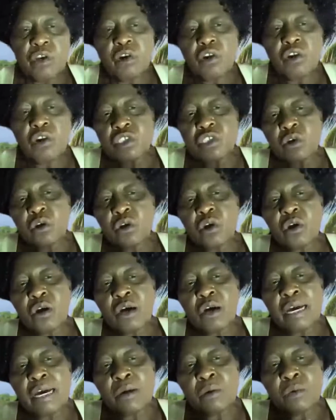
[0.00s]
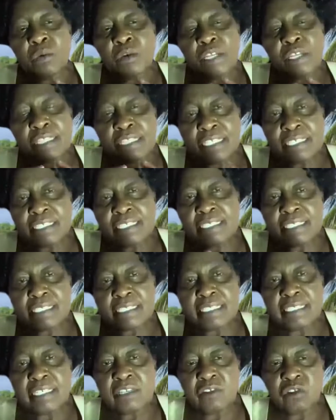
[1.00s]
We also with
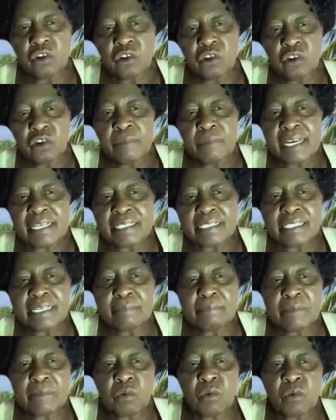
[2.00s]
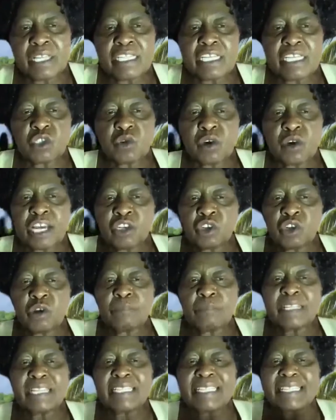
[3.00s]
this economic assembly, wanted to
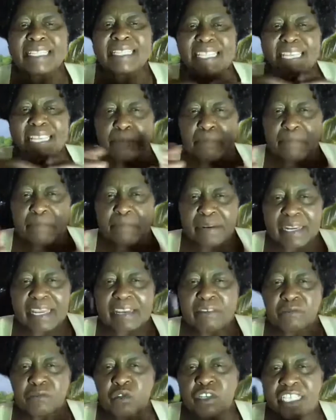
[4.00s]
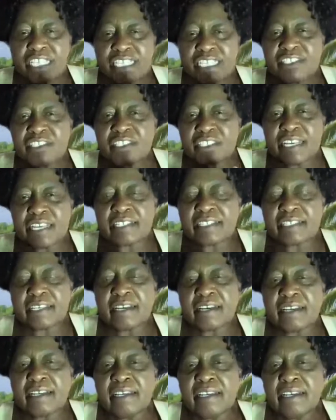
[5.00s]
adopt a clear plan for each
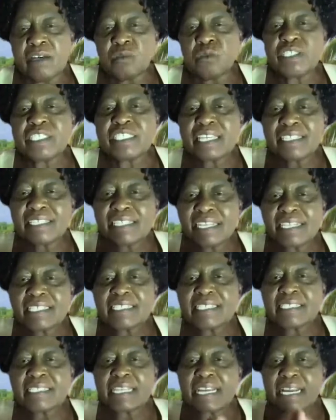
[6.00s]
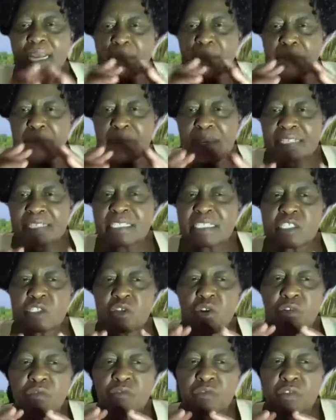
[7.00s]
sector, which addresses the capacity
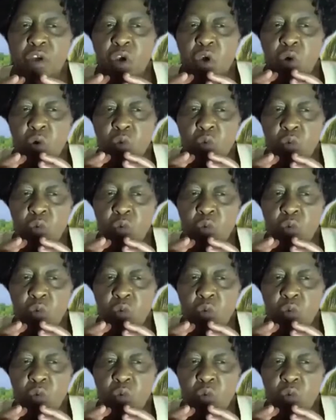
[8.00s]
of